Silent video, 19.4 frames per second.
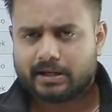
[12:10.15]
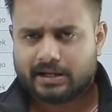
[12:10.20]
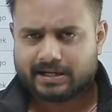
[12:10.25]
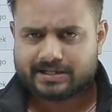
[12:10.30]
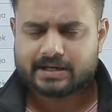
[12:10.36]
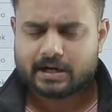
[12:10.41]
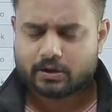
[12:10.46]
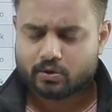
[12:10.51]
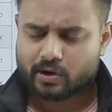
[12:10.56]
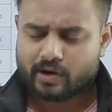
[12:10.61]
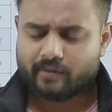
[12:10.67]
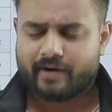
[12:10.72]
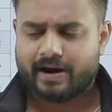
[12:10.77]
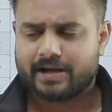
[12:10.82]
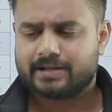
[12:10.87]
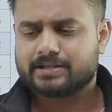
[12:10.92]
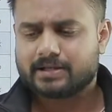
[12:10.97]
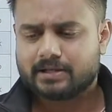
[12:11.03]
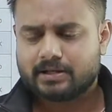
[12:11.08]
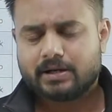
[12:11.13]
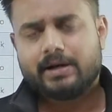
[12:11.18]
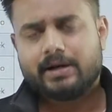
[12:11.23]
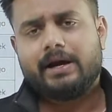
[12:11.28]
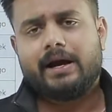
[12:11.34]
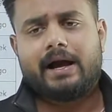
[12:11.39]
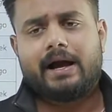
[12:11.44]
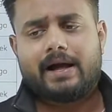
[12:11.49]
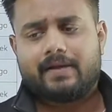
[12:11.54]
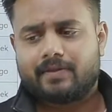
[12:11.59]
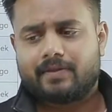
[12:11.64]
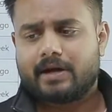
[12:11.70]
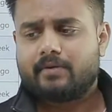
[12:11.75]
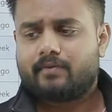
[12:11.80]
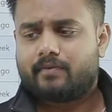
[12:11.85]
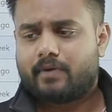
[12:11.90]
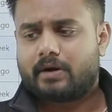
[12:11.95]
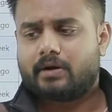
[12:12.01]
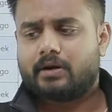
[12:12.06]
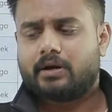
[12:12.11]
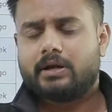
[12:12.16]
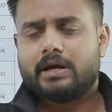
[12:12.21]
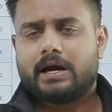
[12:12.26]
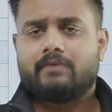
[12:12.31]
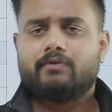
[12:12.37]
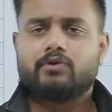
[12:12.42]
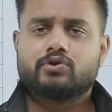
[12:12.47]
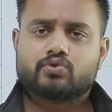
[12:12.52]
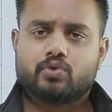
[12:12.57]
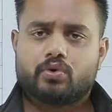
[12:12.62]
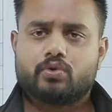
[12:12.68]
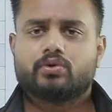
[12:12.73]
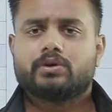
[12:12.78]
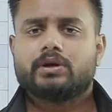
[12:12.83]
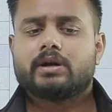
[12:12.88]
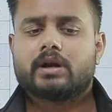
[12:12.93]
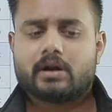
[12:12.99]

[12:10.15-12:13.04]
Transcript: Let's try to revise it, and then finally I will show you that